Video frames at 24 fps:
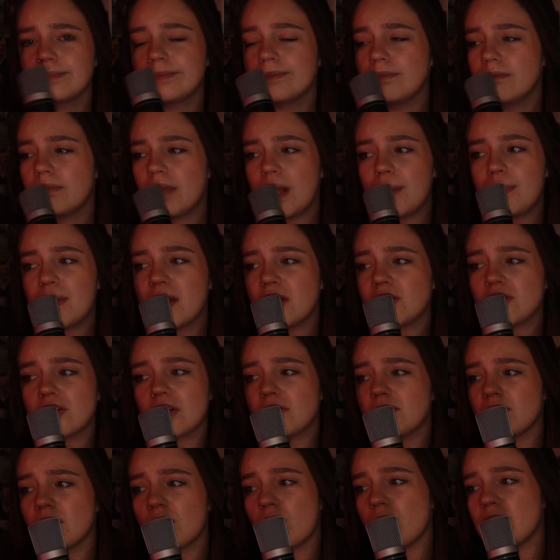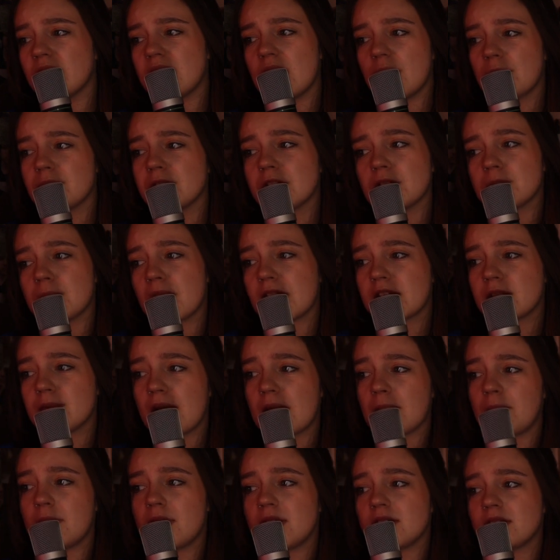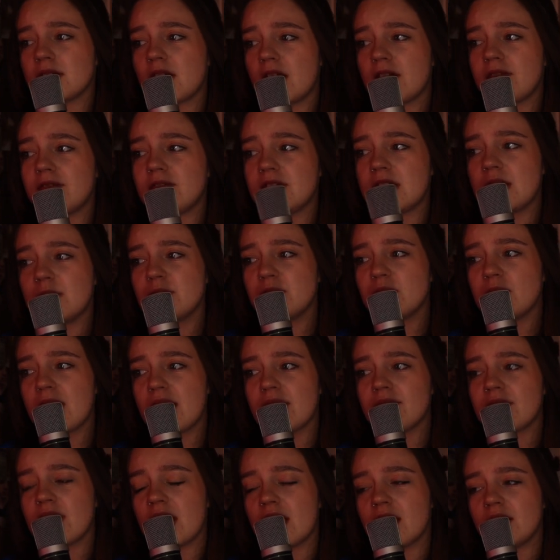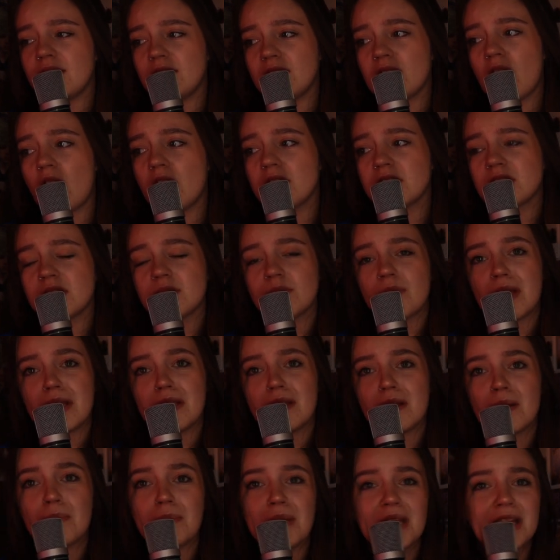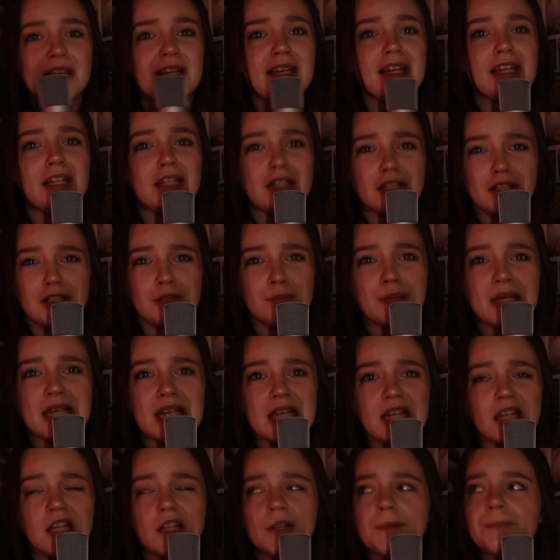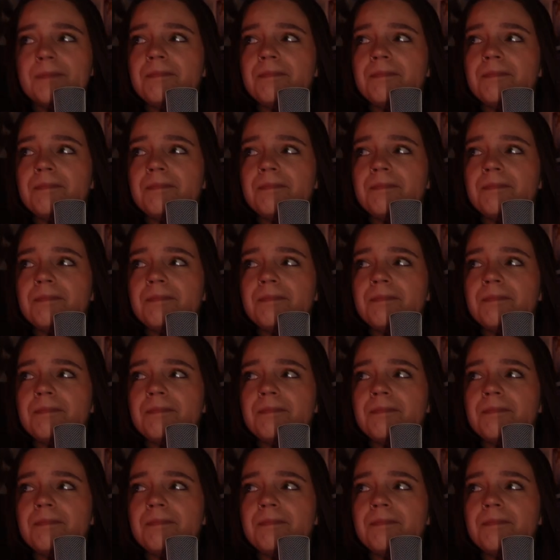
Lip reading: Maybe I shouldn't record the episodes back to back because I seem to have lost my ability to speak.